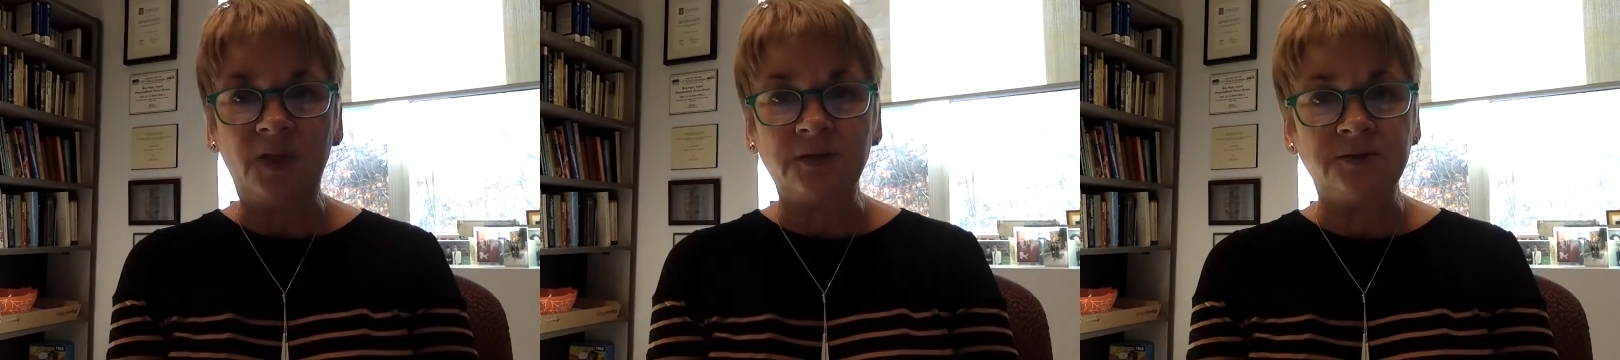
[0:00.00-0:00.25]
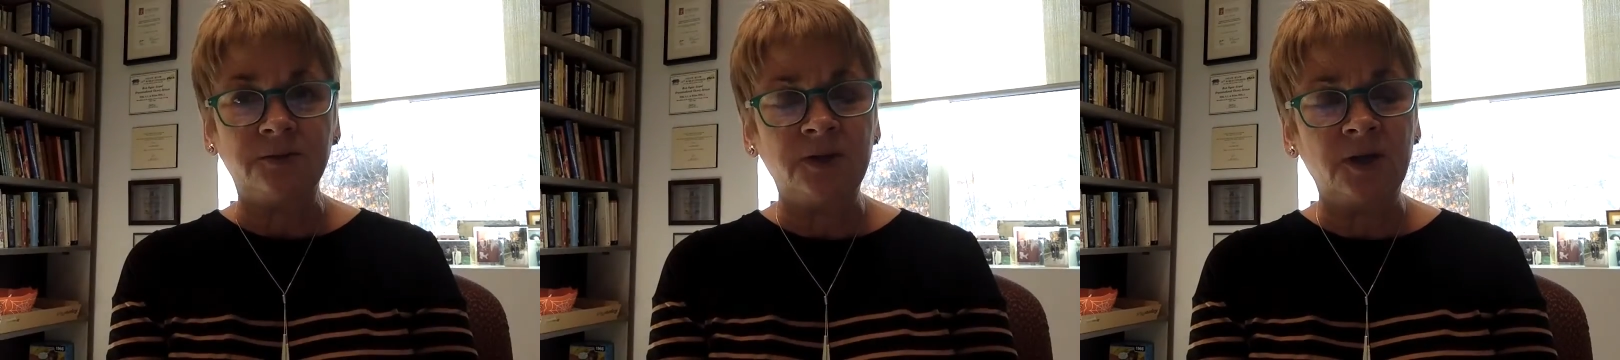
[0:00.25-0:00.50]

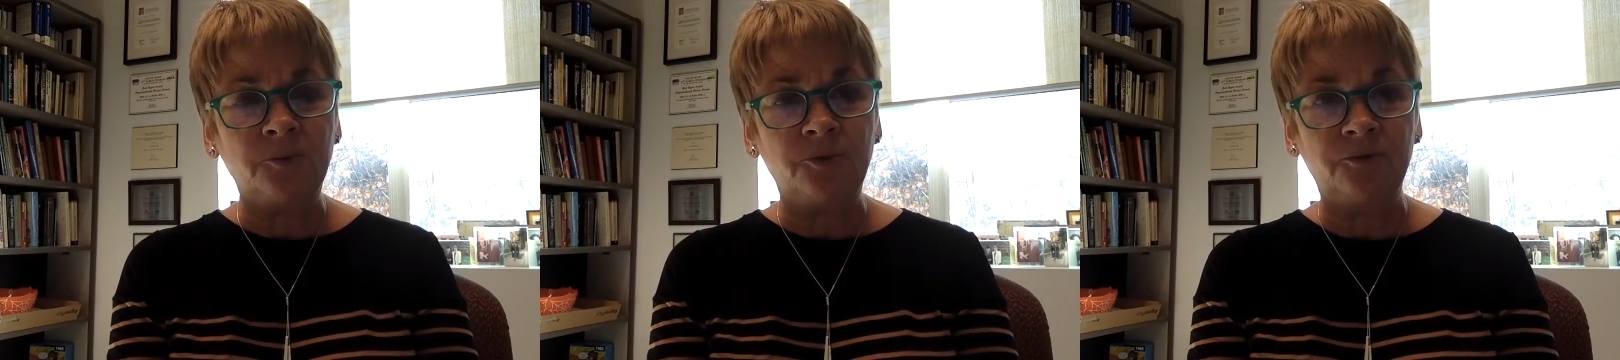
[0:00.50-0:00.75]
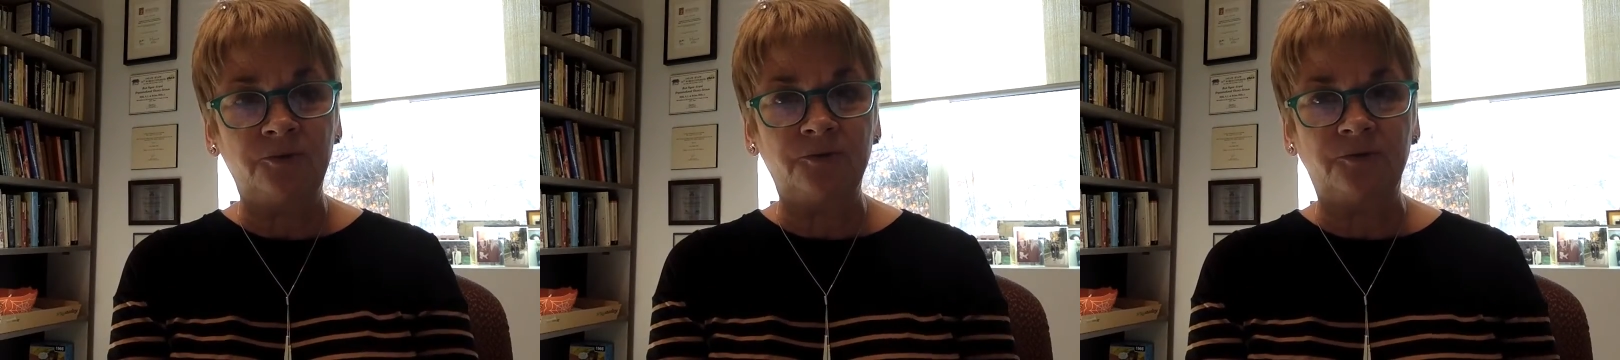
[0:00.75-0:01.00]
So the number
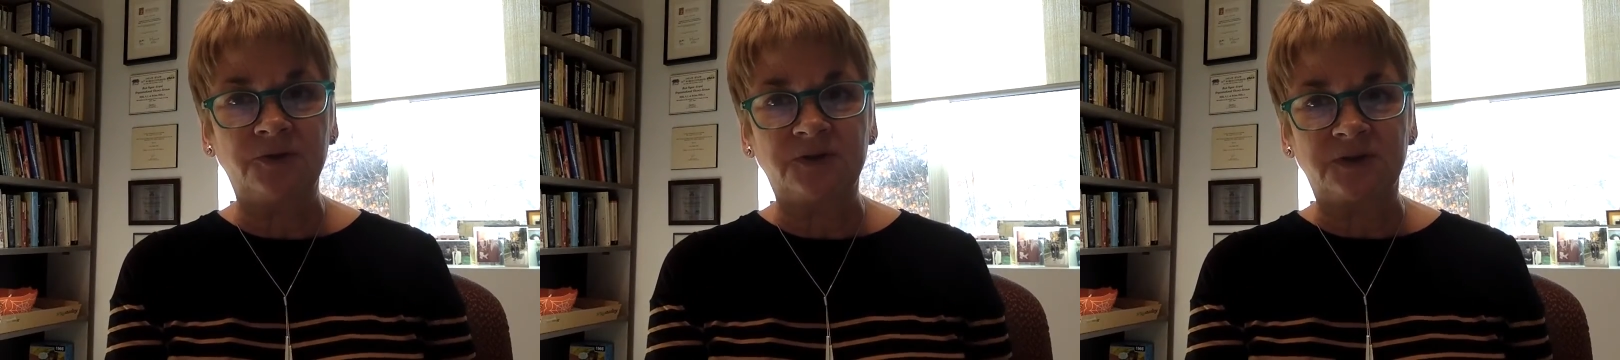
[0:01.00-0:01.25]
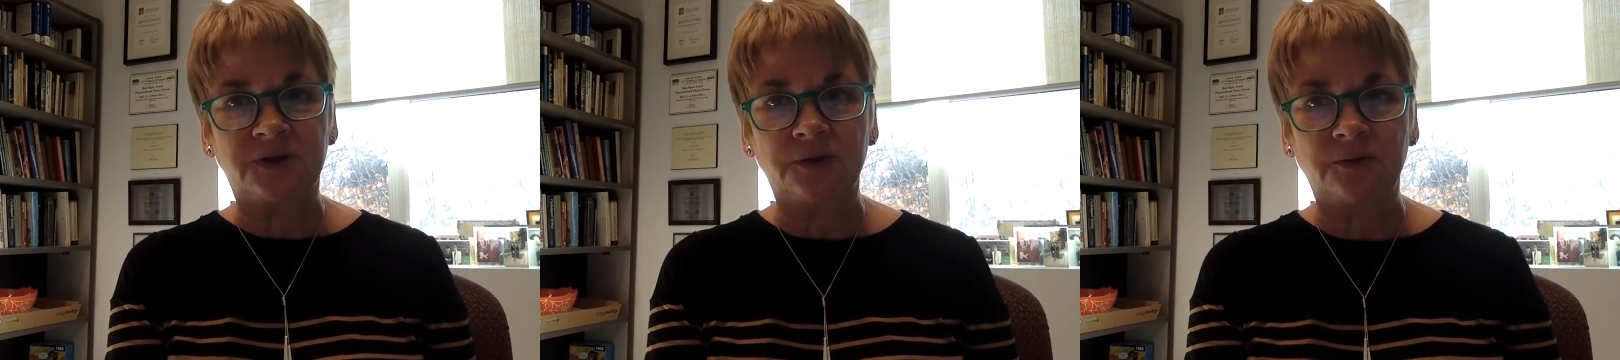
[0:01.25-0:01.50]
of different
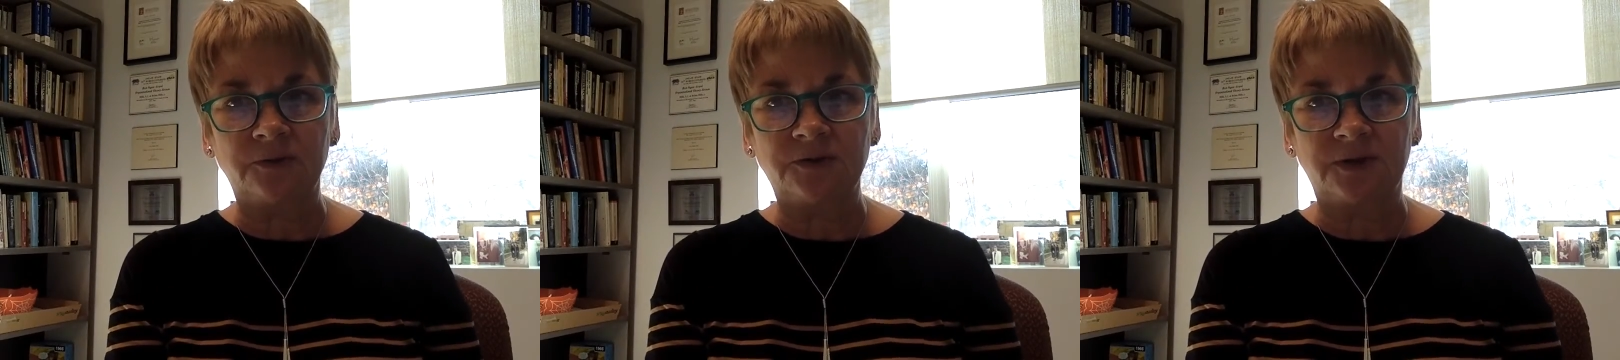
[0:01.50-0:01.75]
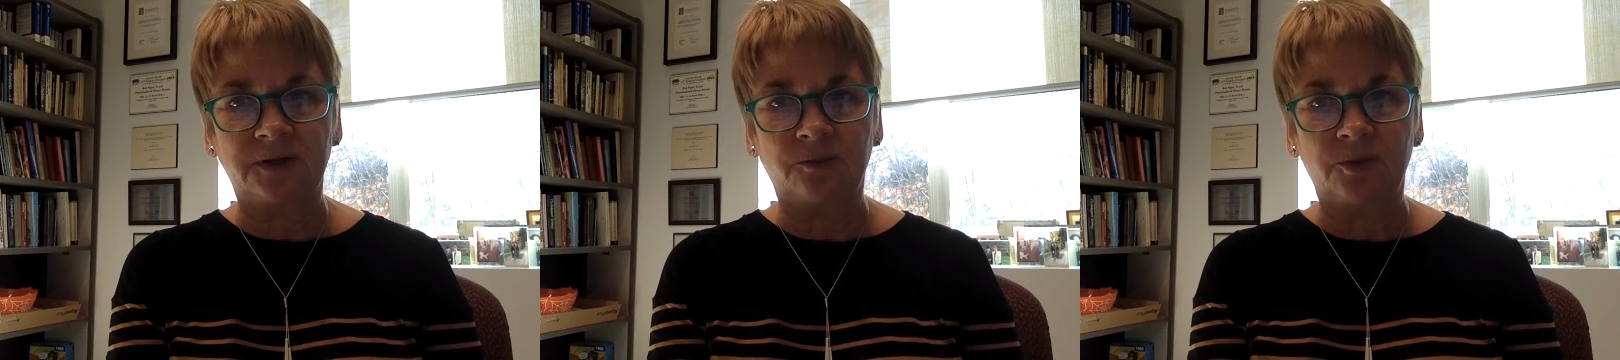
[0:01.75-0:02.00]

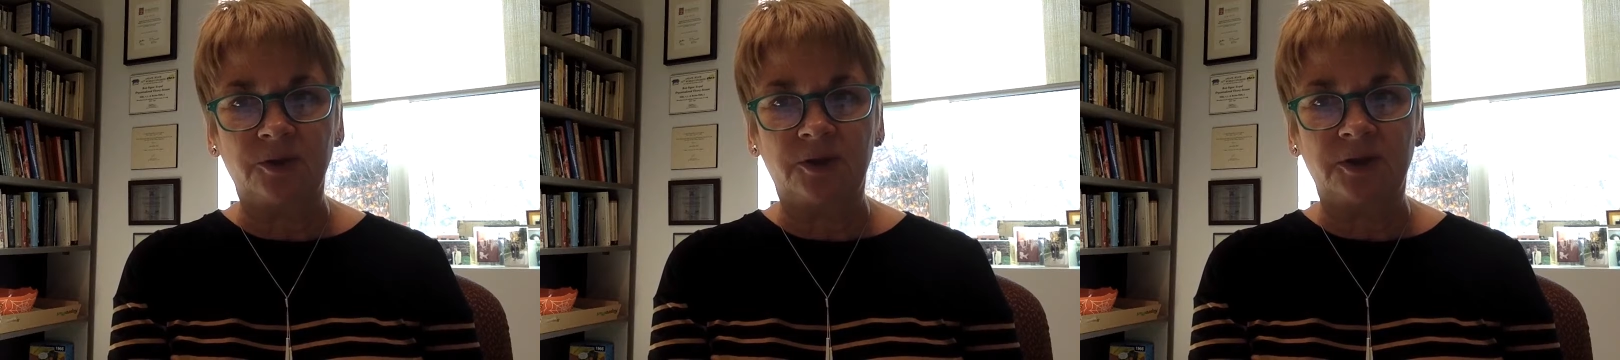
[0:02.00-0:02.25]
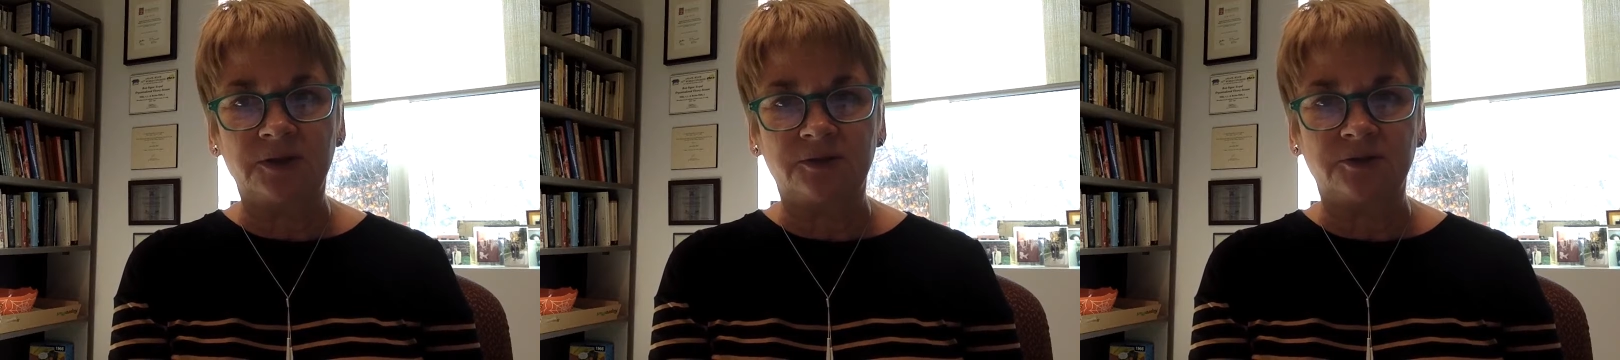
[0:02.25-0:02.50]
skills and abilities